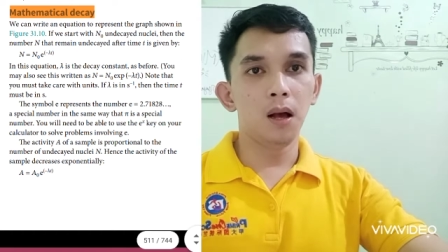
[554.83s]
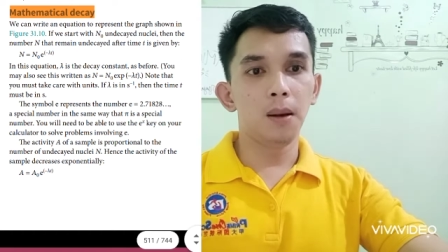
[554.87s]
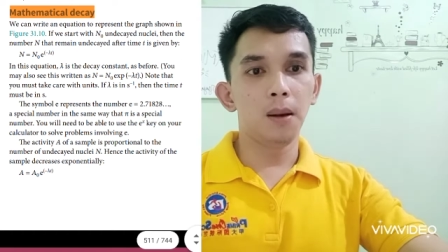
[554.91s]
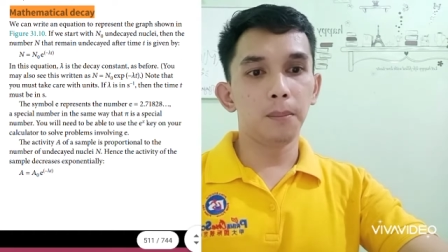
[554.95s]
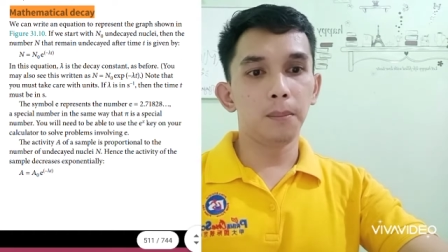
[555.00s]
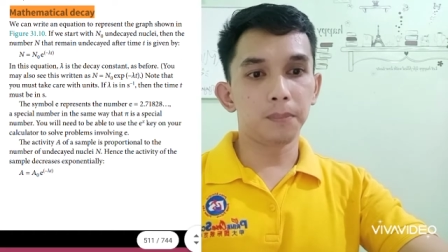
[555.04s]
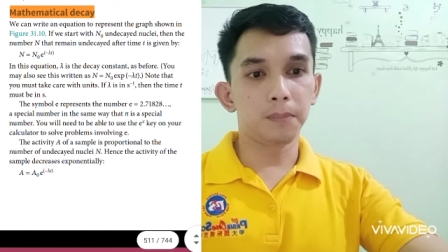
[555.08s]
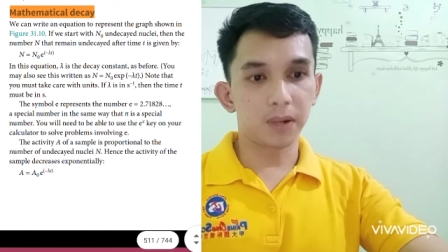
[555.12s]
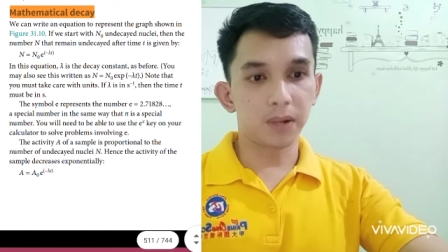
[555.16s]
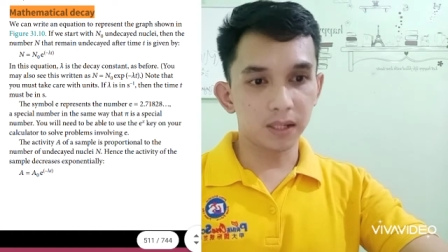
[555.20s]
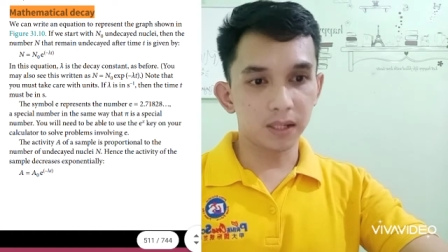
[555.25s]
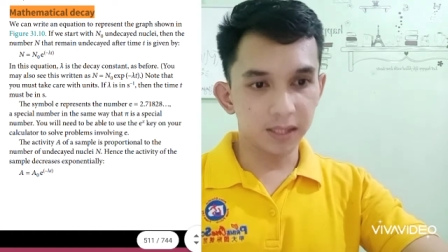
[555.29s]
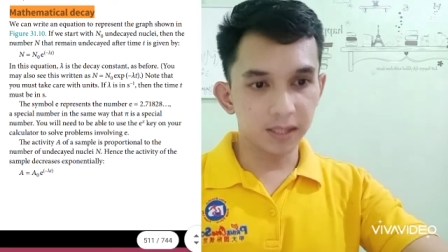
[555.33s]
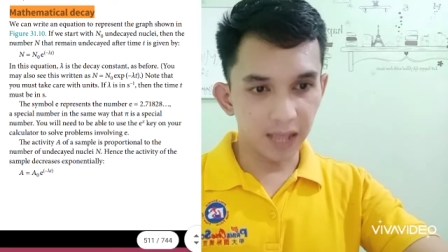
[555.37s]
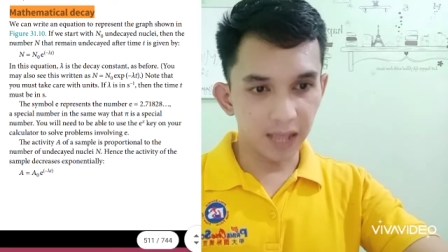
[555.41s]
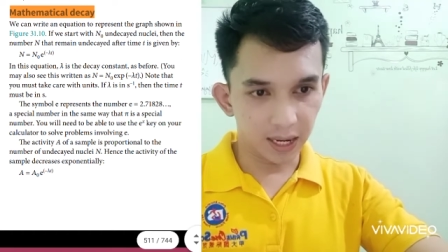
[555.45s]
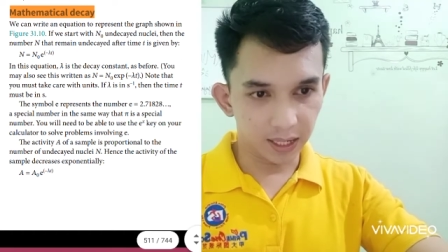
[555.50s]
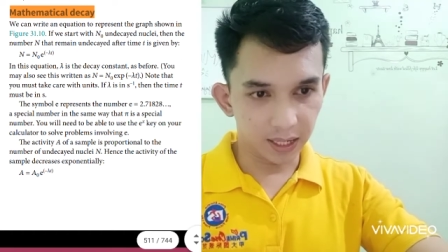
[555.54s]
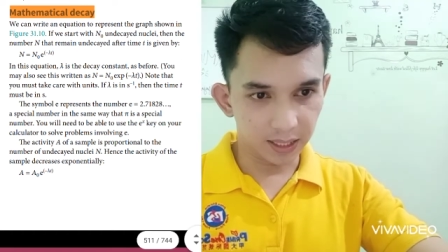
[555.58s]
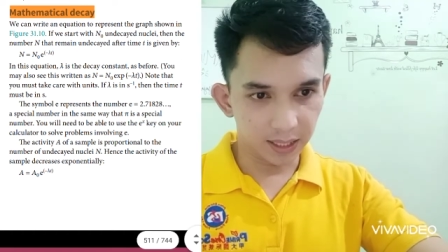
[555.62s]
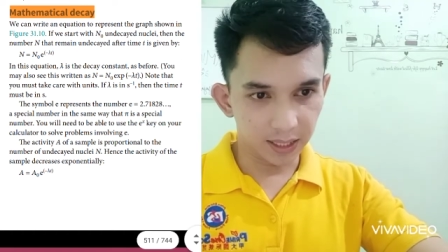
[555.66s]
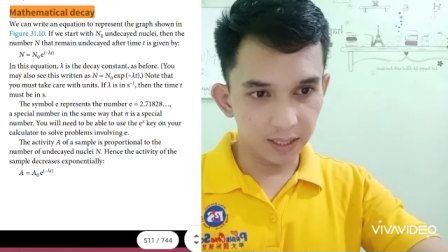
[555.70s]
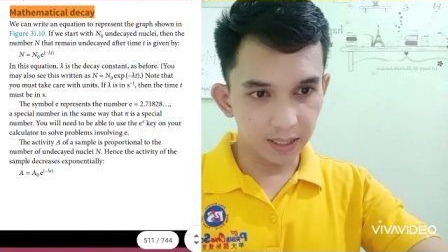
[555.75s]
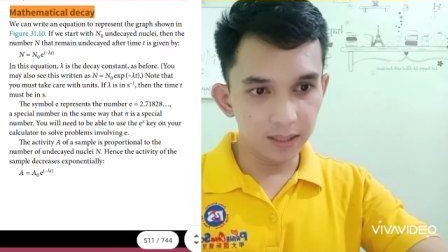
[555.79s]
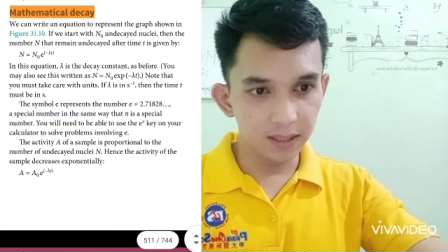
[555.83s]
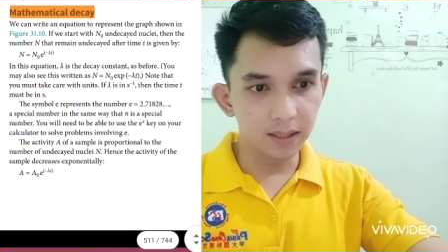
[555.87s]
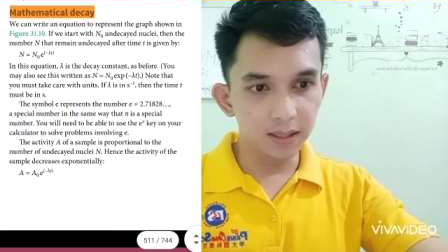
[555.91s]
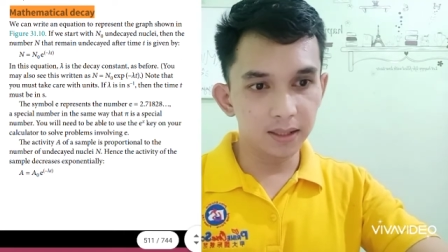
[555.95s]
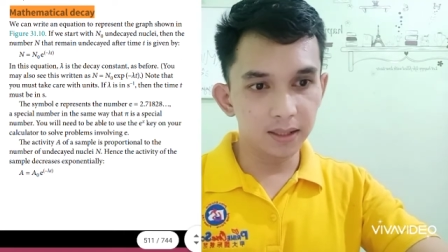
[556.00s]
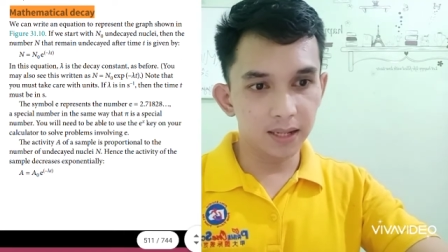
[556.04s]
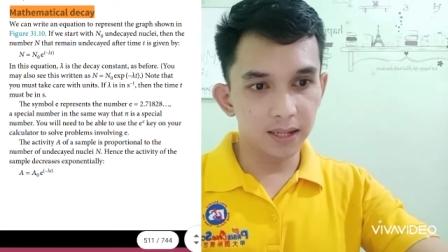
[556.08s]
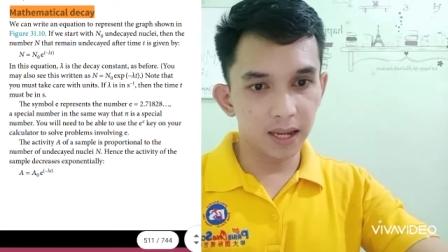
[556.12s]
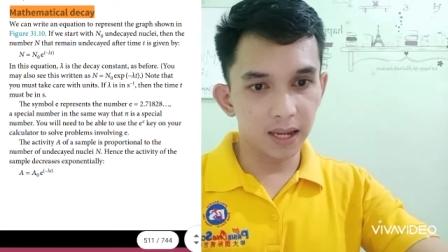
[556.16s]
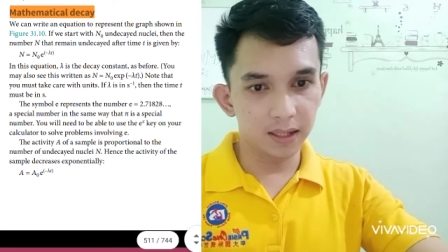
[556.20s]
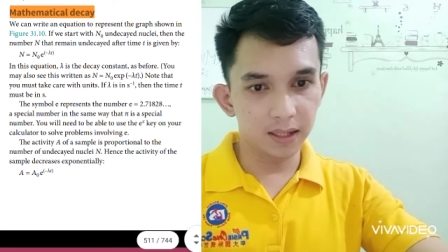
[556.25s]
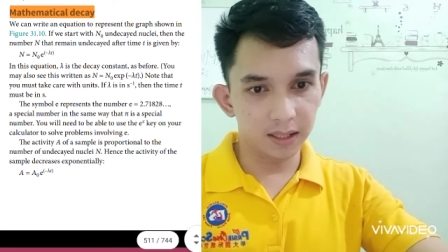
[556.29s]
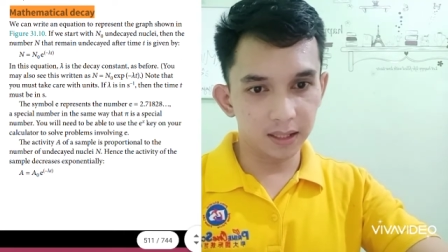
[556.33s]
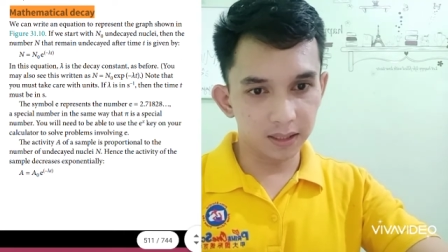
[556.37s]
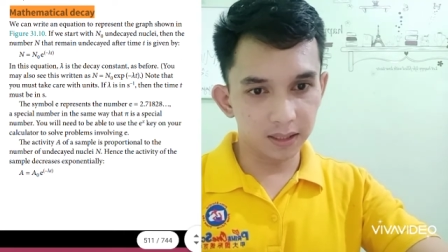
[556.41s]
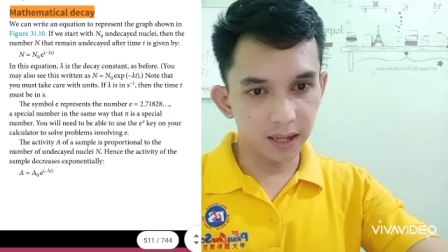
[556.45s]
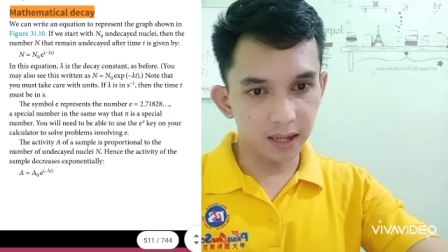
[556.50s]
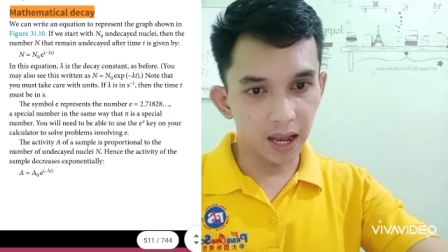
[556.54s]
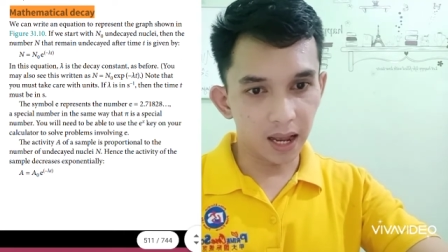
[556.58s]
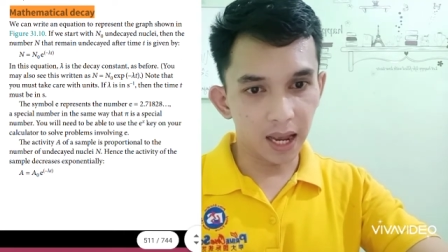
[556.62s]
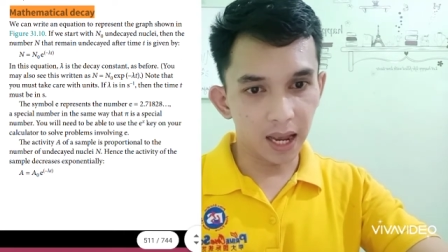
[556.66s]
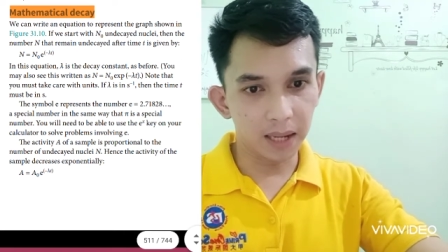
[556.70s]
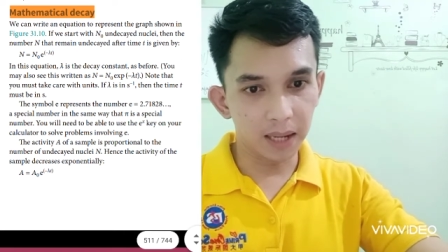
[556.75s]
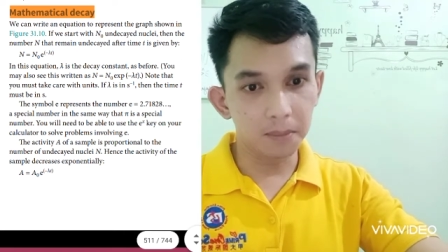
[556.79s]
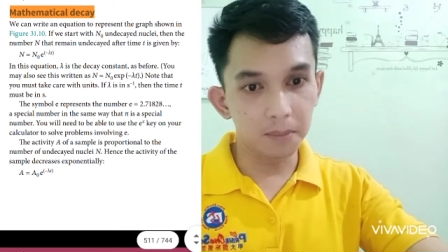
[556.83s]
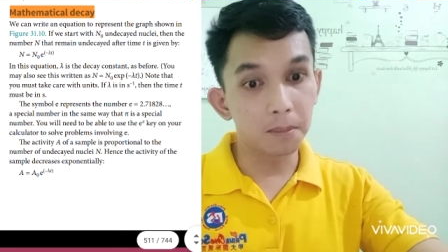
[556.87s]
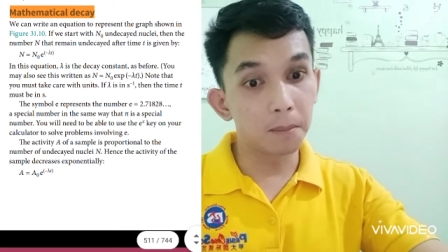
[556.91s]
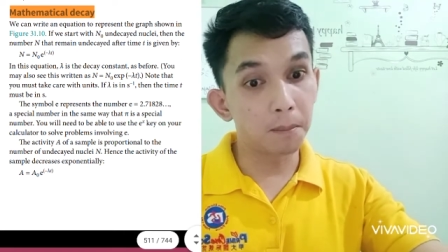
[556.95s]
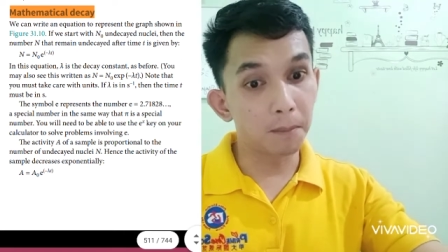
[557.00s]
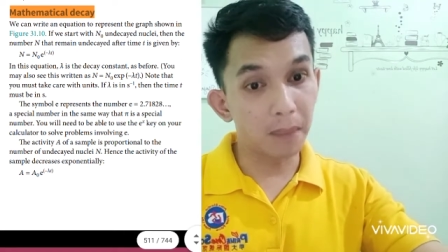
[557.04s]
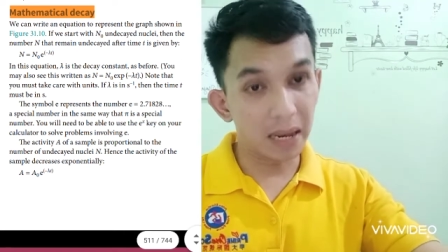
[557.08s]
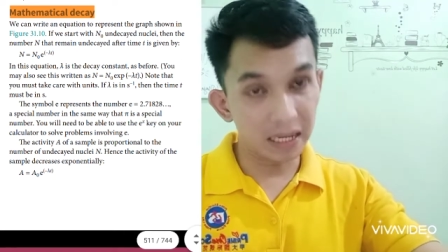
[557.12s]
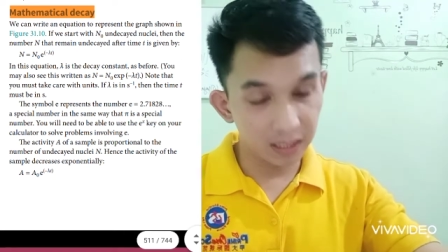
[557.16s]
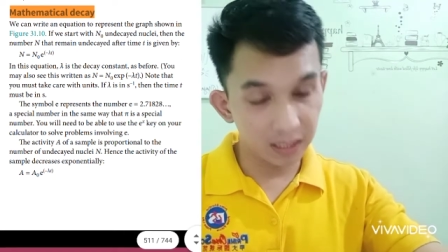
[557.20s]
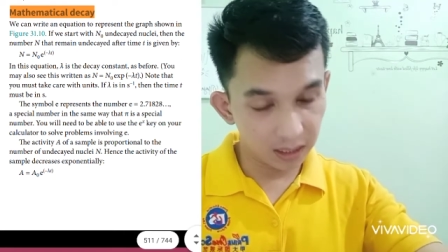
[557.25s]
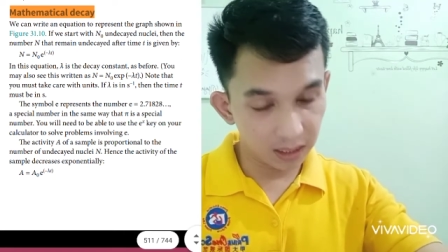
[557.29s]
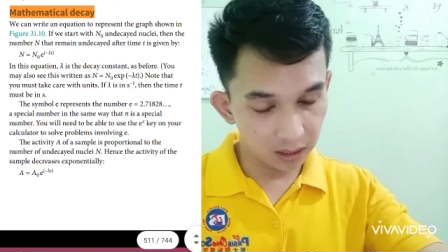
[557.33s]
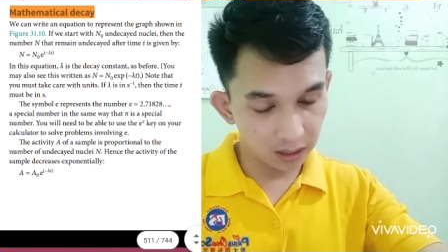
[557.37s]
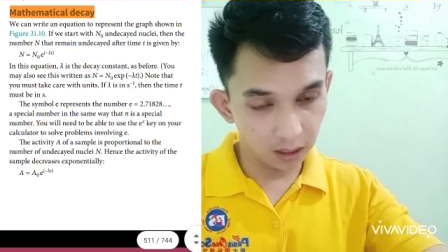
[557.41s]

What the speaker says: per second, then the time must